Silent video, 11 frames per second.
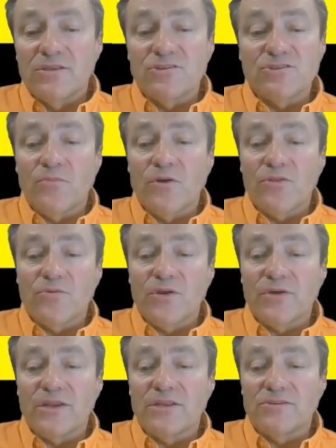There's more than one
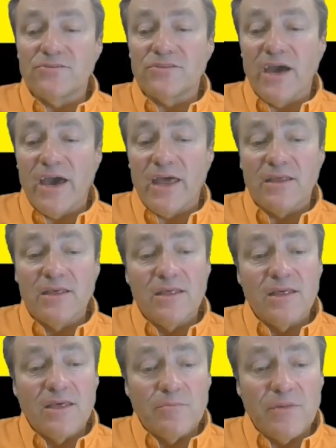way to do that,
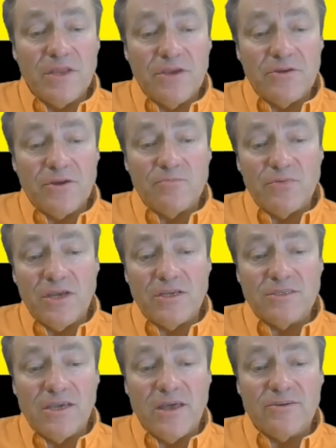but here I'm putting
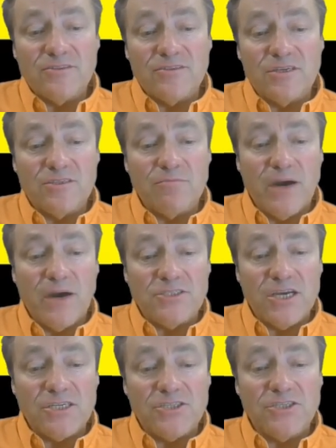together such a
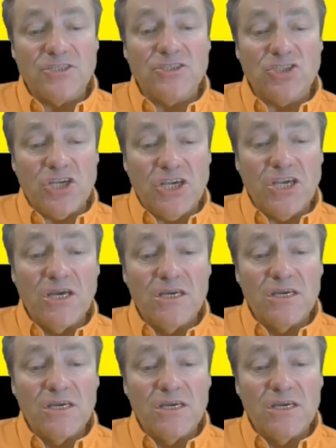bijection G